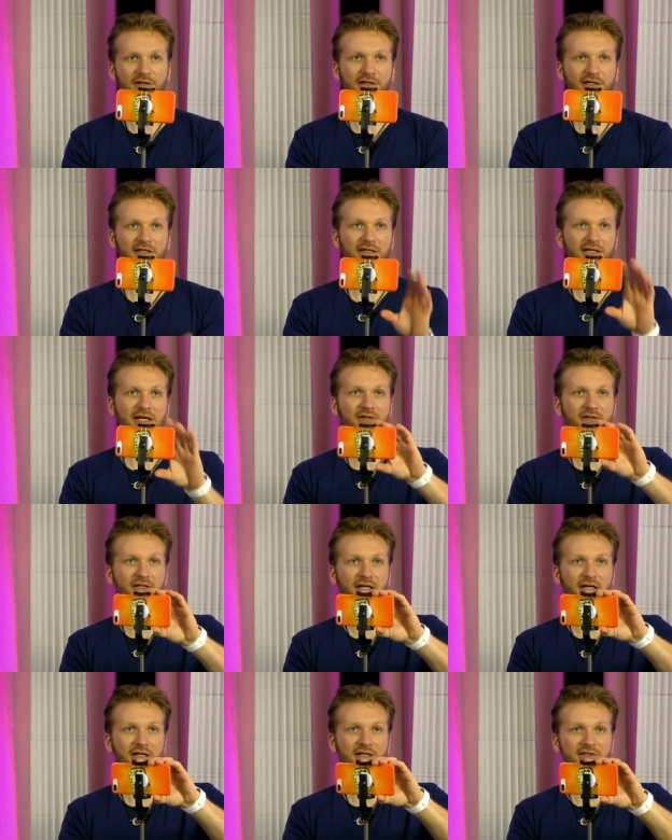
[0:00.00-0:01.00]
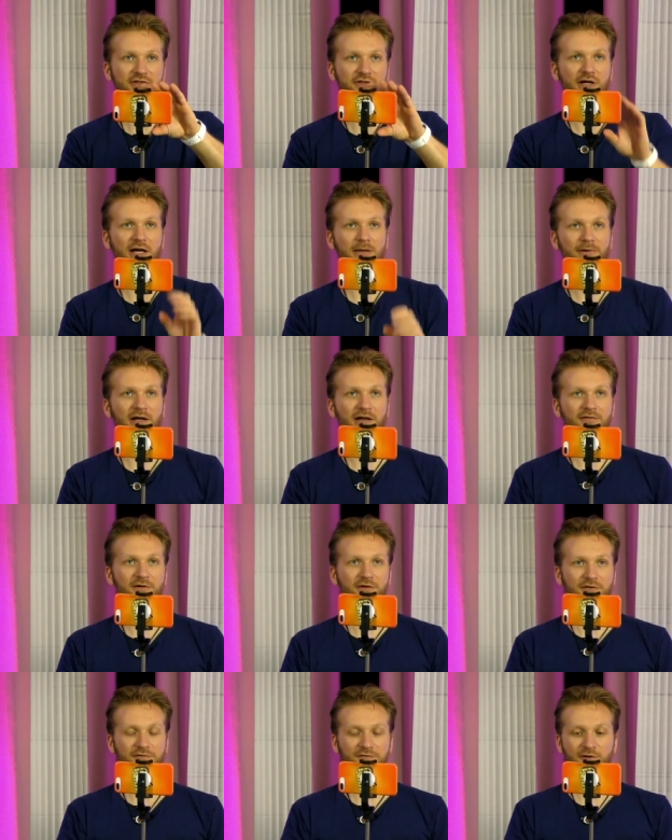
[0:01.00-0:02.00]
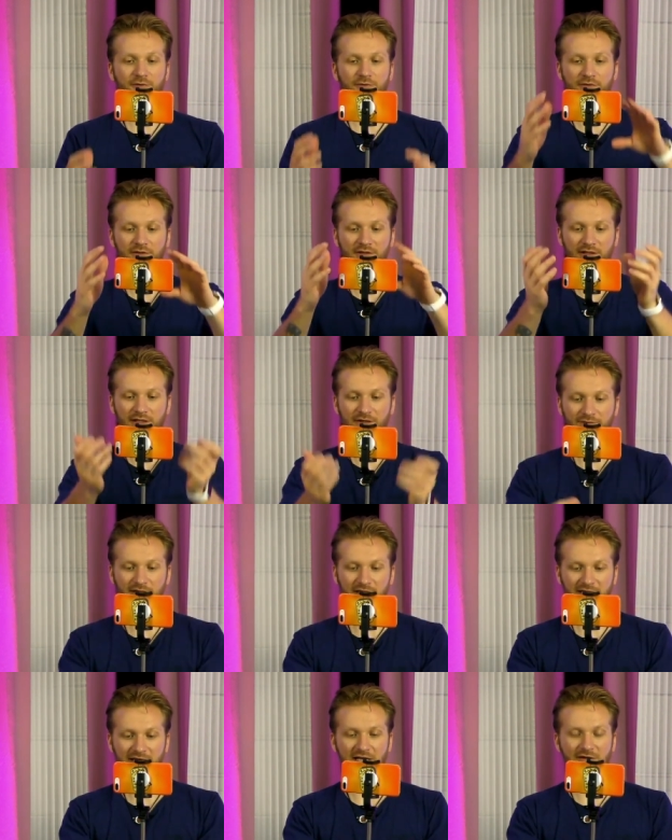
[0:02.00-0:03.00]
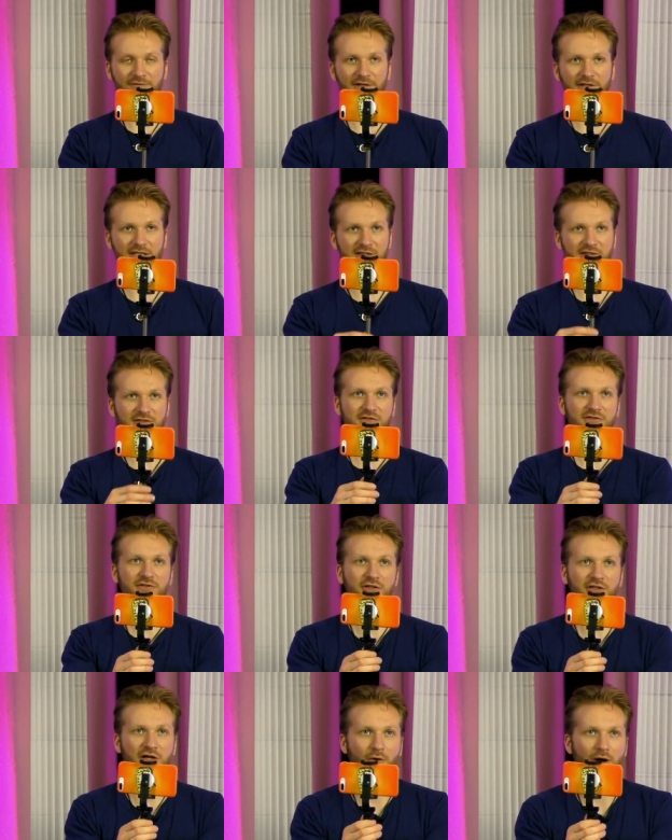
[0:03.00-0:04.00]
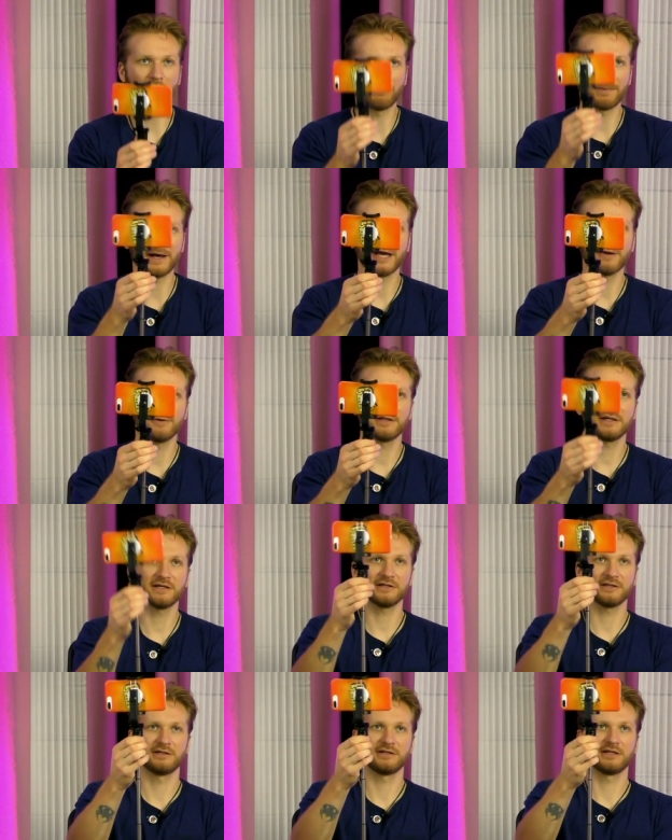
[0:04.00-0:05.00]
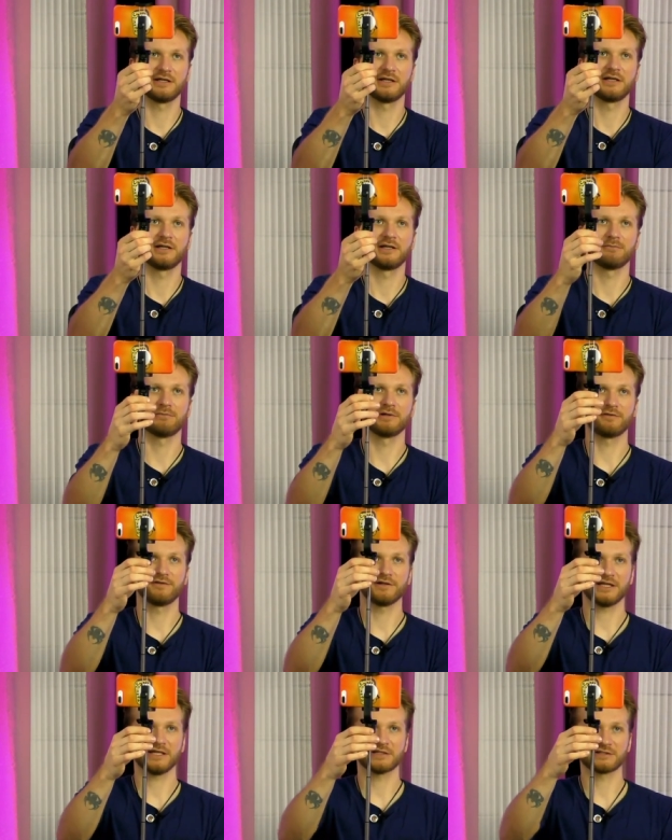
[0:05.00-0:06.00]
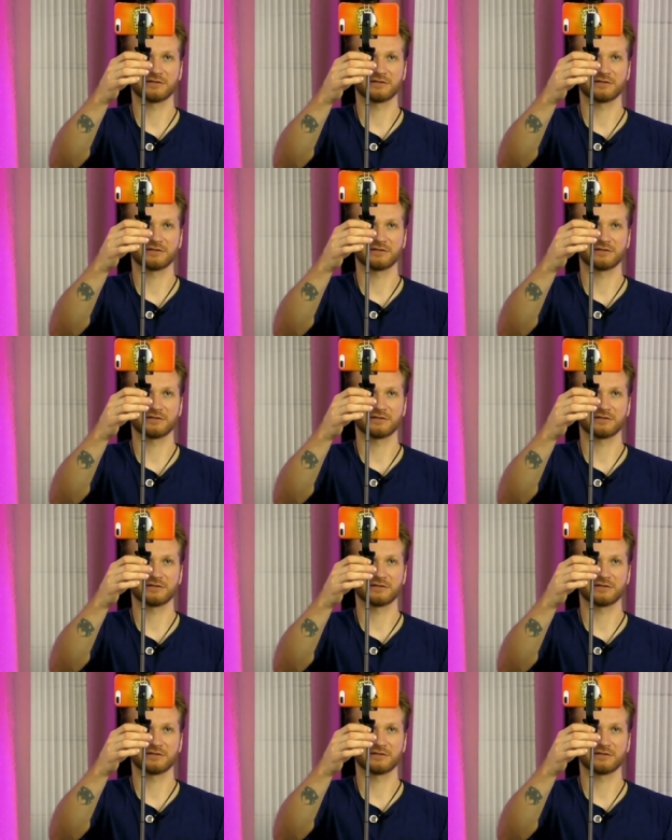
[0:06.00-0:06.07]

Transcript: and look at that, you got a nice tripod for your phone. If, again, if it gets, you can go up high with it, but if it